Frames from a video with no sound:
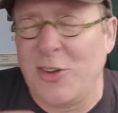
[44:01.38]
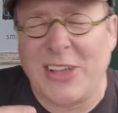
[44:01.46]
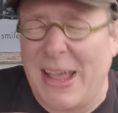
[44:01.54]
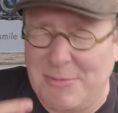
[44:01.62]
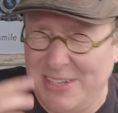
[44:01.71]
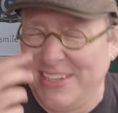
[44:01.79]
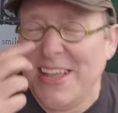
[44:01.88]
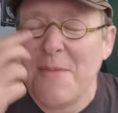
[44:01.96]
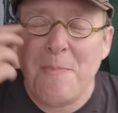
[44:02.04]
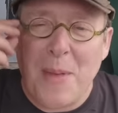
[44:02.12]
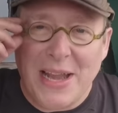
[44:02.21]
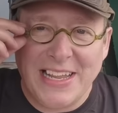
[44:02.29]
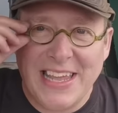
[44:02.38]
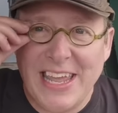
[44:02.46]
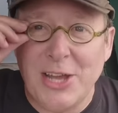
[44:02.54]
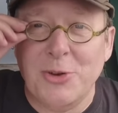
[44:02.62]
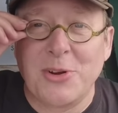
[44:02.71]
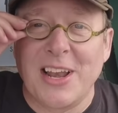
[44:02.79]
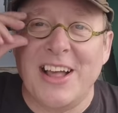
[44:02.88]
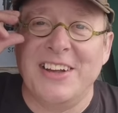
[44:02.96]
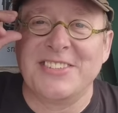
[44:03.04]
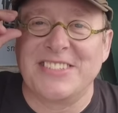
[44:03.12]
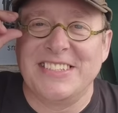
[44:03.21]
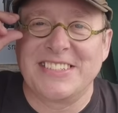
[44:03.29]
not camera, Benny Hill
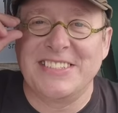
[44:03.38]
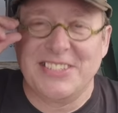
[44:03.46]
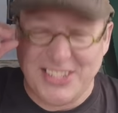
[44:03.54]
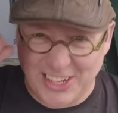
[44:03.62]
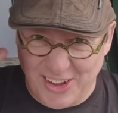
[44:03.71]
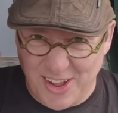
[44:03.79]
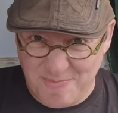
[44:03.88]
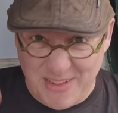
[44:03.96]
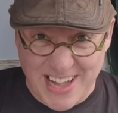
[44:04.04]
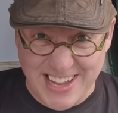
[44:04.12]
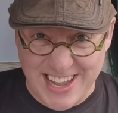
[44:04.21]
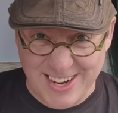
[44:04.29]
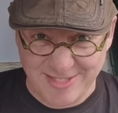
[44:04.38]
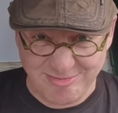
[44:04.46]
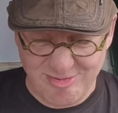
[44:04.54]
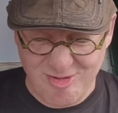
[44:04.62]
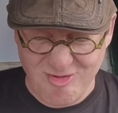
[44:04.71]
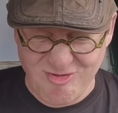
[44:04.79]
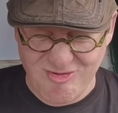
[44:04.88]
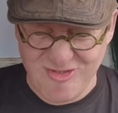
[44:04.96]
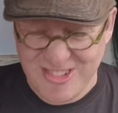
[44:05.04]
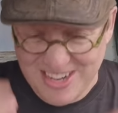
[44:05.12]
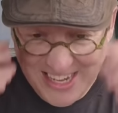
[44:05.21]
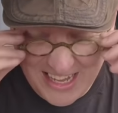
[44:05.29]
glasses, because you look like Benny Hill,
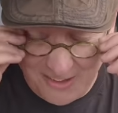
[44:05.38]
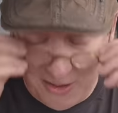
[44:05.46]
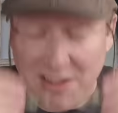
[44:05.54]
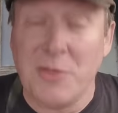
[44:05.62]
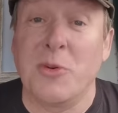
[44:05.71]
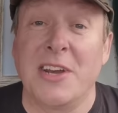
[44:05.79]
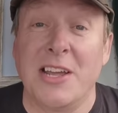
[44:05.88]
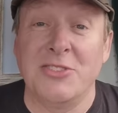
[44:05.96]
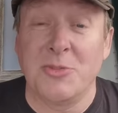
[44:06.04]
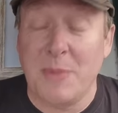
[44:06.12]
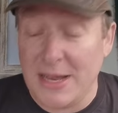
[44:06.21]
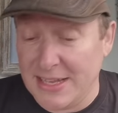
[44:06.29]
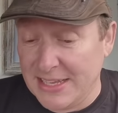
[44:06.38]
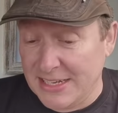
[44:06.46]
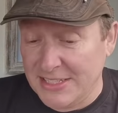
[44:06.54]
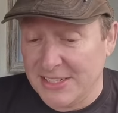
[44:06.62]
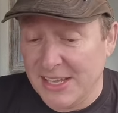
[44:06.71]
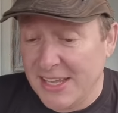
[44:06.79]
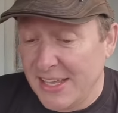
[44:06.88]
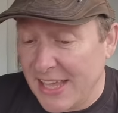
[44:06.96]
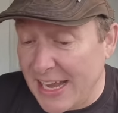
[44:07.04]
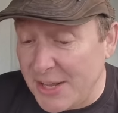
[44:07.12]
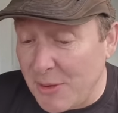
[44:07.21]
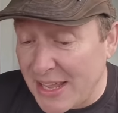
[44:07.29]
if anyone knows who Benny Hill is.
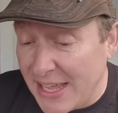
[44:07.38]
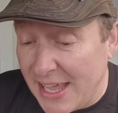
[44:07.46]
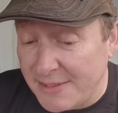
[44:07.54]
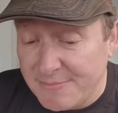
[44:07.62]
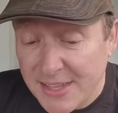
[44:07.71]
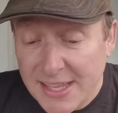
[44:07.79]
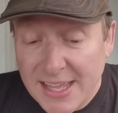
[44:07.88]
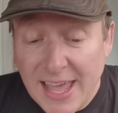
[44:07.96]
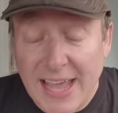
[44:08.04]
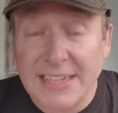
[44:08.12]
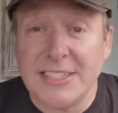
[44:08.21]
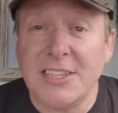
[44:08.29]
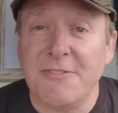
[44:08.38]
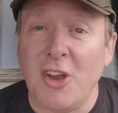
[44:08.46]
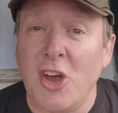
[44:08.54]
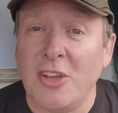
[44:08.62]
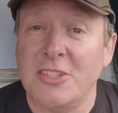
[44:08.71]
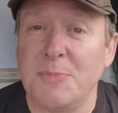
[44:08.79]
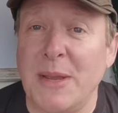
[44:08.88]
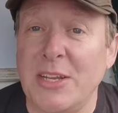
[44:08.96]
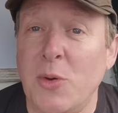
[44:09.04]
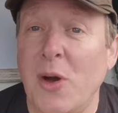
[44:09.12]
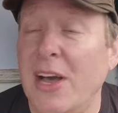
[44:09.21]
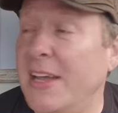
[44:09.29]
Anyway, yeah. End of the vlog. It's been
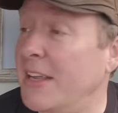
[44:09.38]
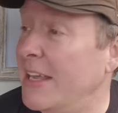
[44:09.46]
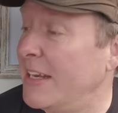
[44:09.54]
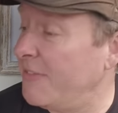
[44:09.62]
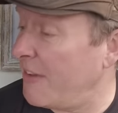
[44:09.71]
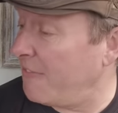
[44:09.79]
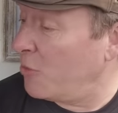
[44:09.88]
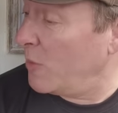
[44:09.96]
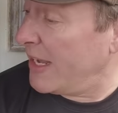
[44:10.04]
quite an eventful